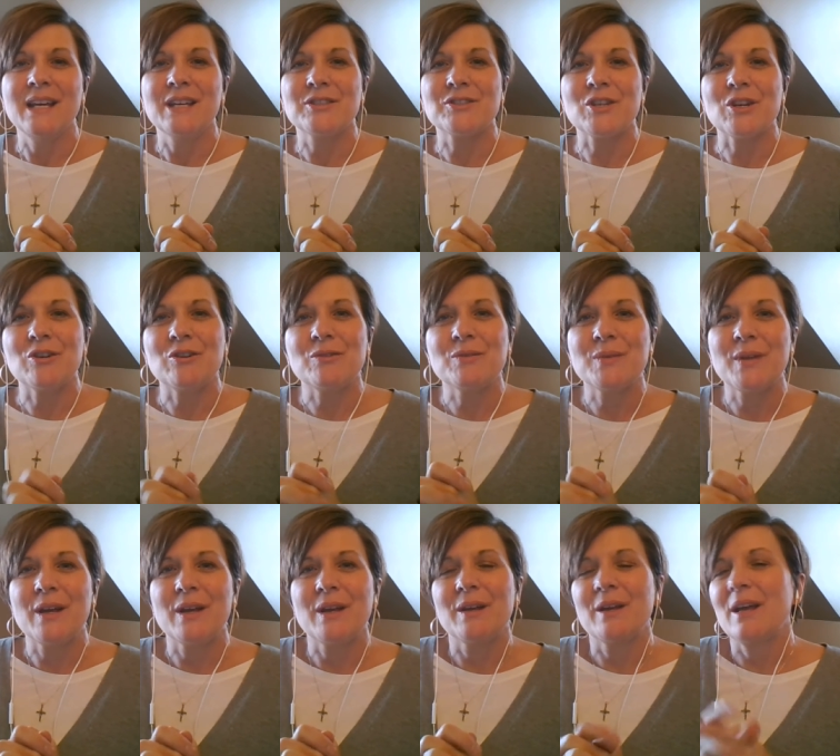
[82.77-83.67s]
So,
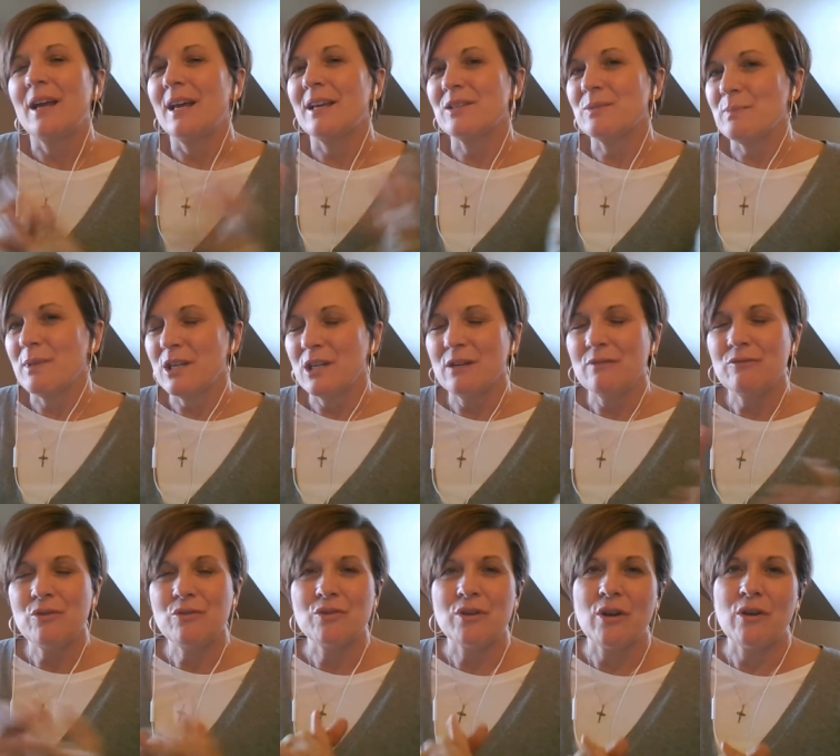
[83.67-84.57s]
as many
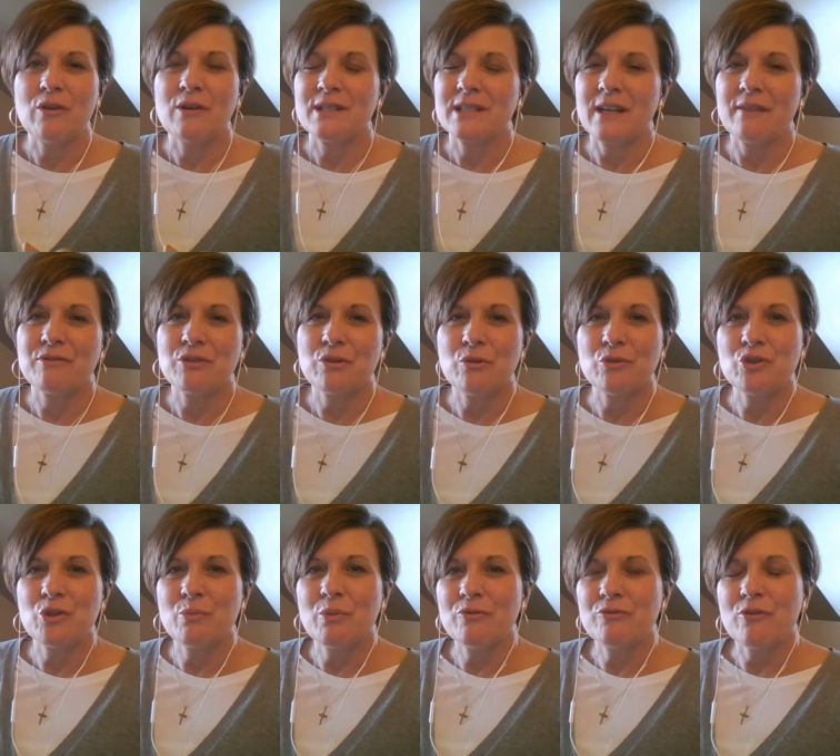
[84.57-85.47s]
of you know, as I've told
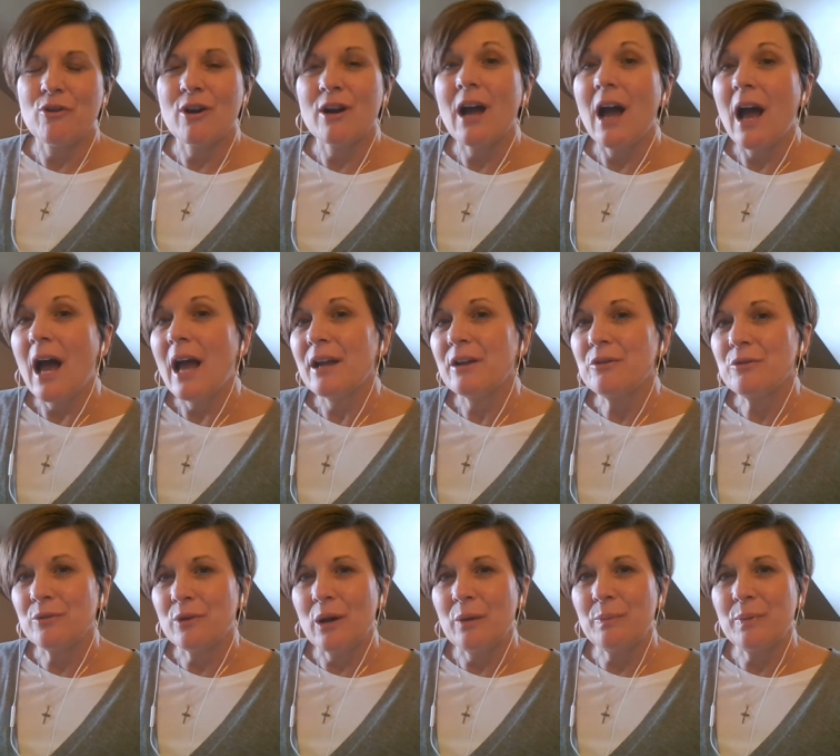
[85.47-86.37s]
you before, I
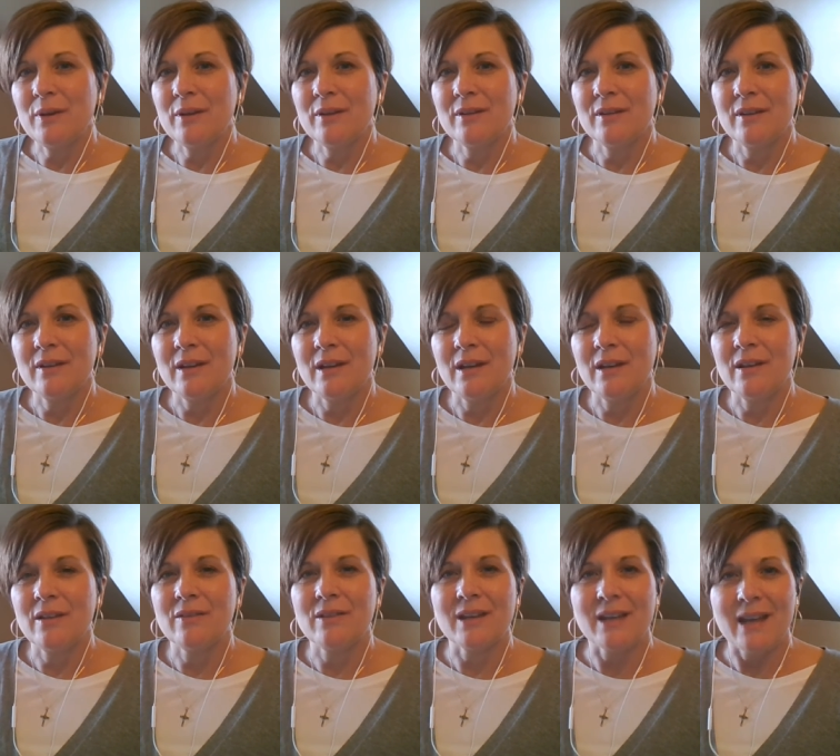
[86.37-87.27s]
grew up
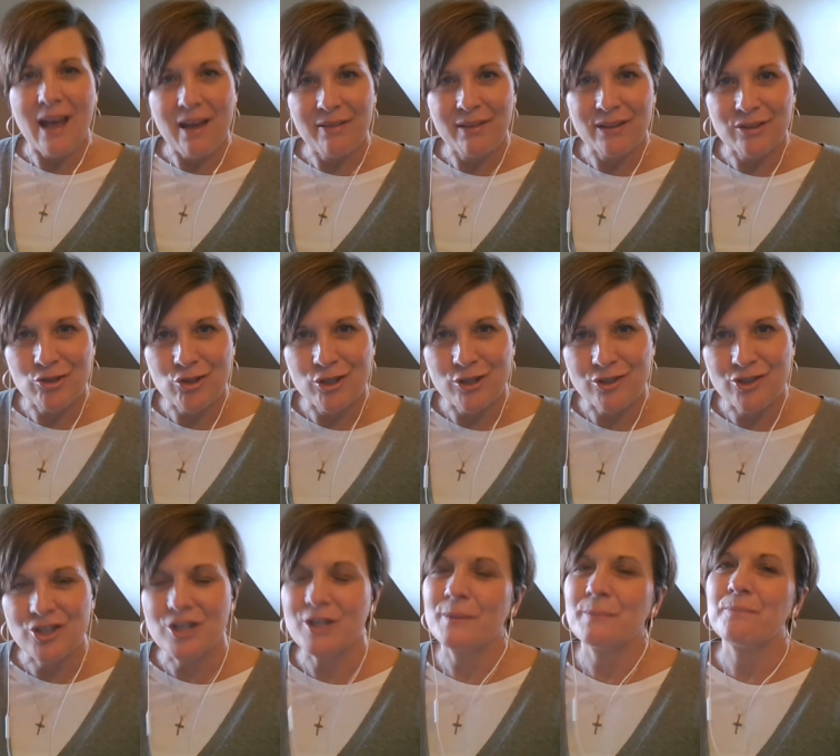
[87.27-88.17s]
in the Catholic
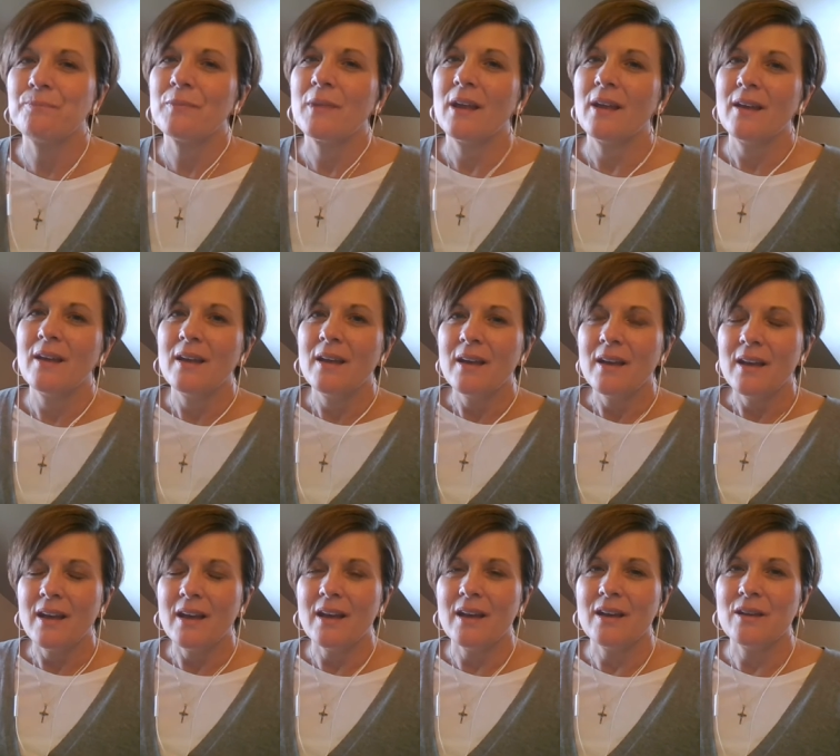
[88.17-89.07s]
Church.
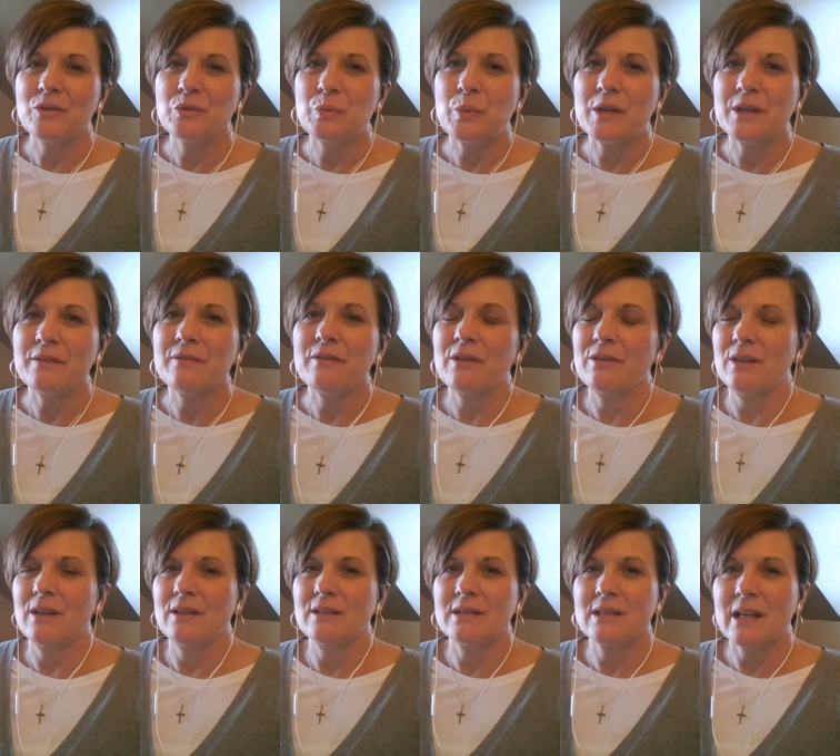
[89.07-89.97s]
And one of the
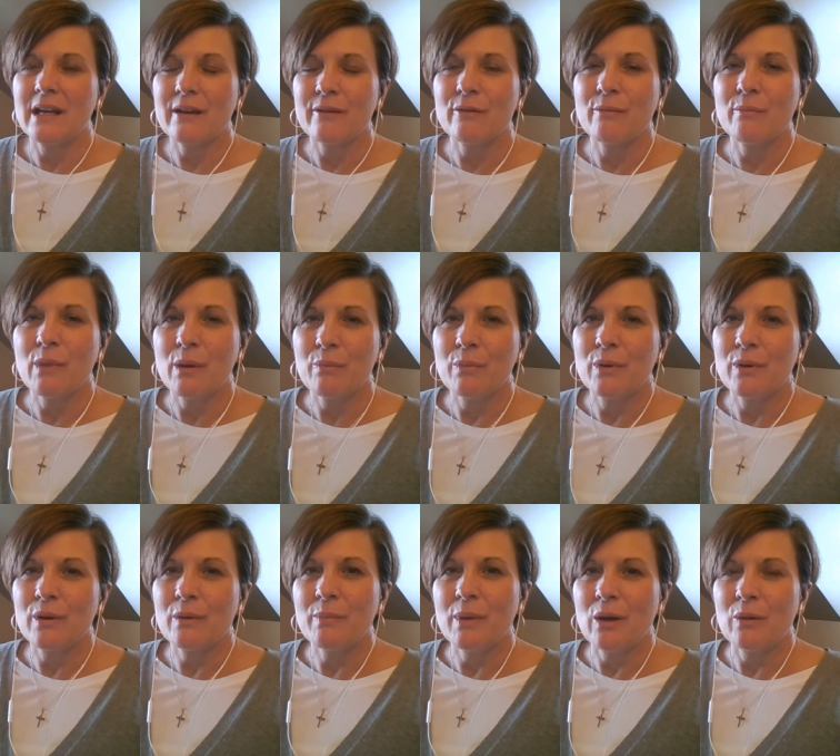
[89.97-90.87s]
things that I
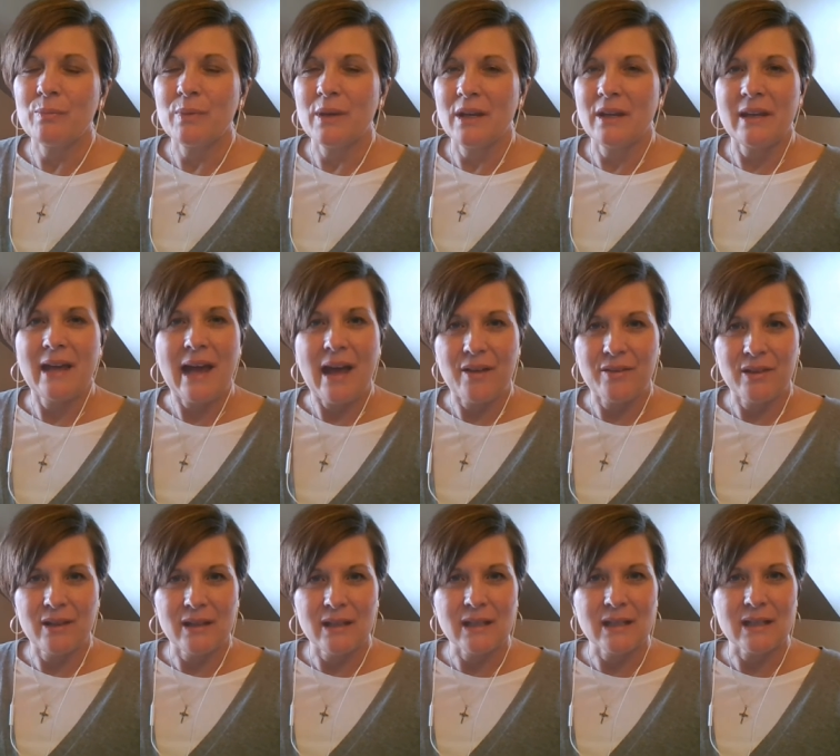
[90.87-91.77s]
remember about being
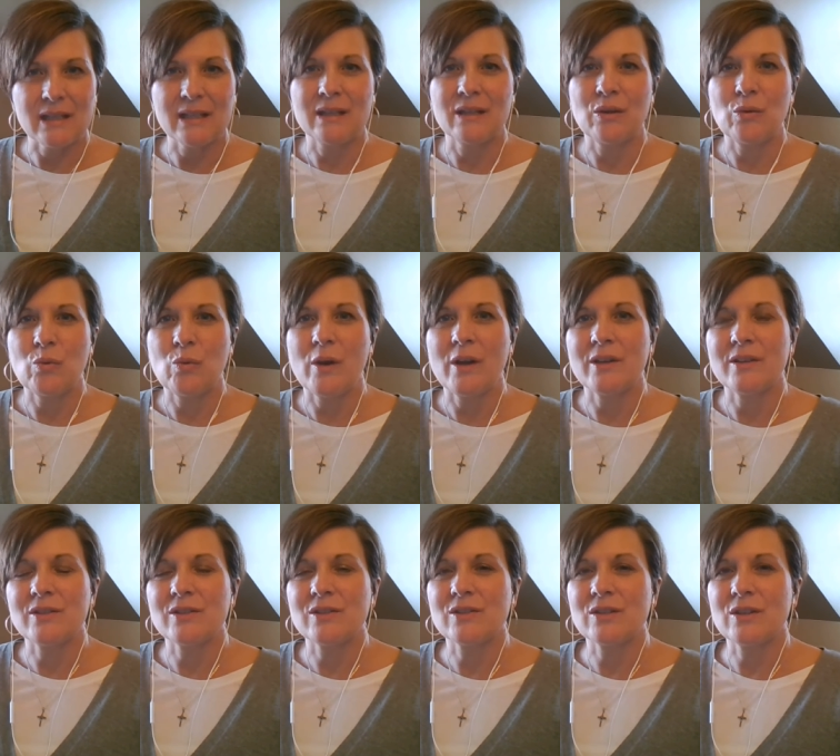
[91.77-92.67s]
Catholic
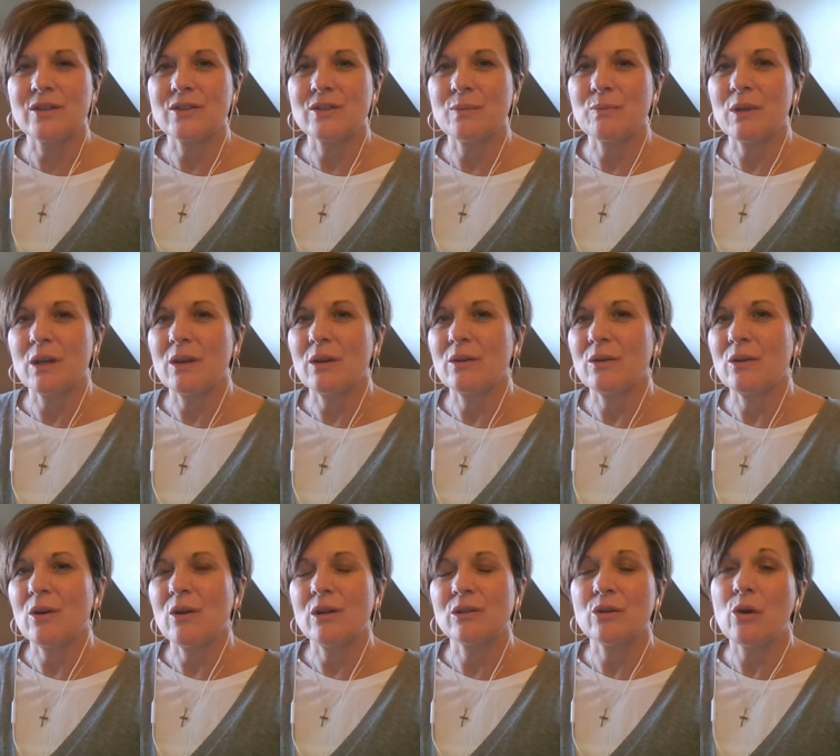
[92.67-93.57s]
was something
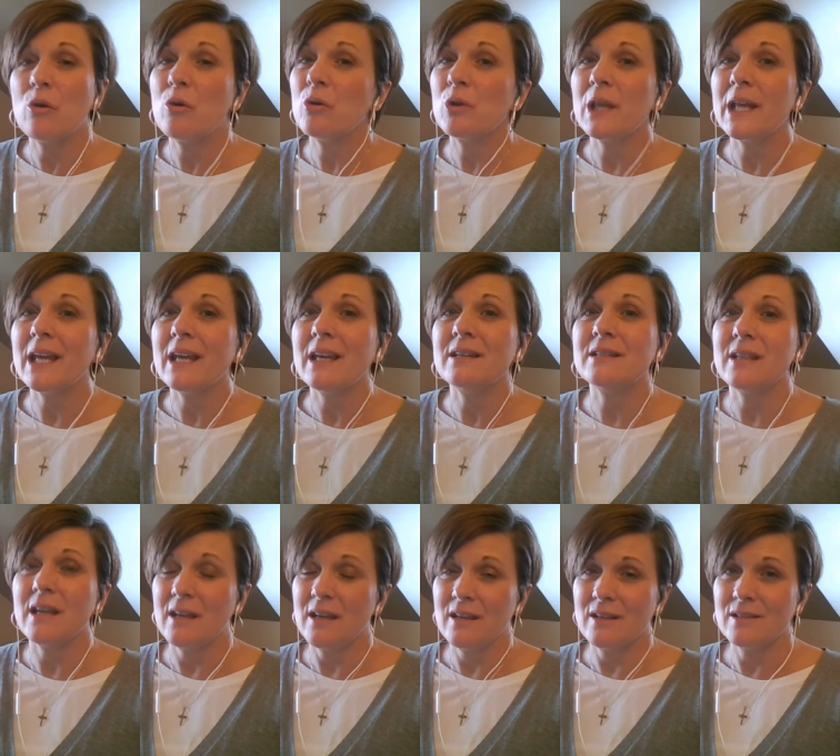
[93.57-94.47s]
called holy
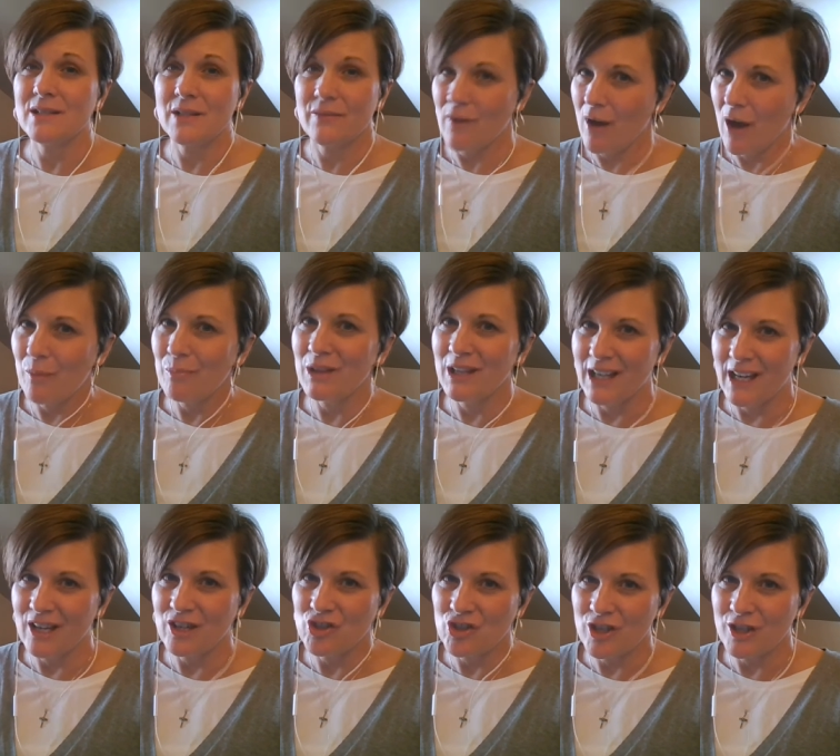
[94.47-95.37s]
days of
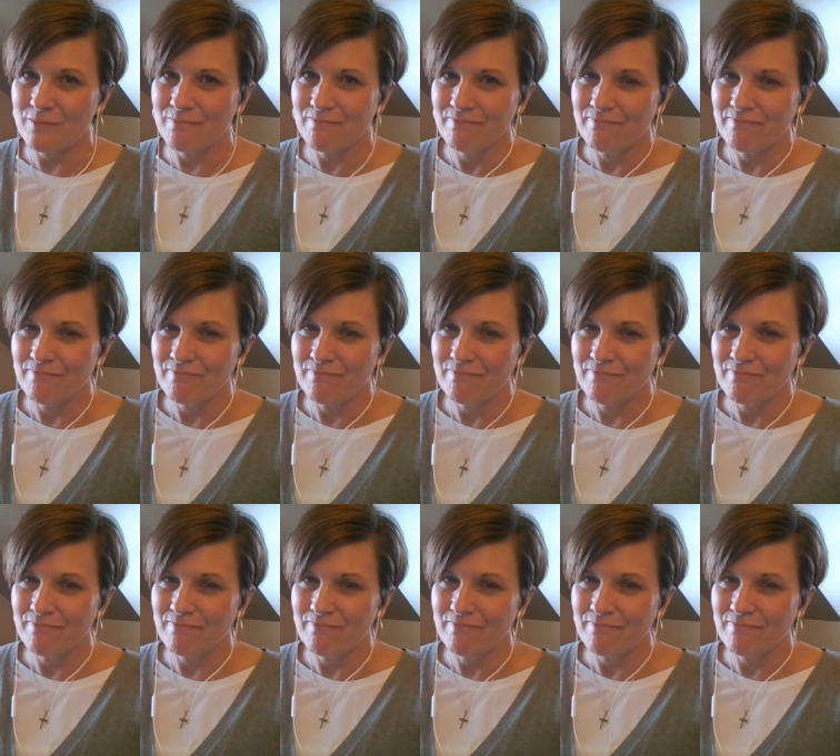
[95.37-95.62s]
obligation.